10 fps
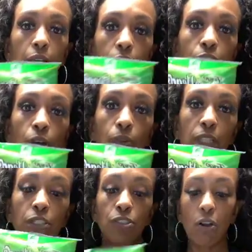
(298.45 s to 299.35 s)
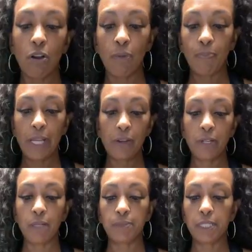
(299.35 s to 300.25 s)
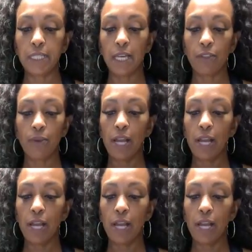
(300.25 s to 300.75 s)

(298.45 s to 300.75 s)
So these are paired up together.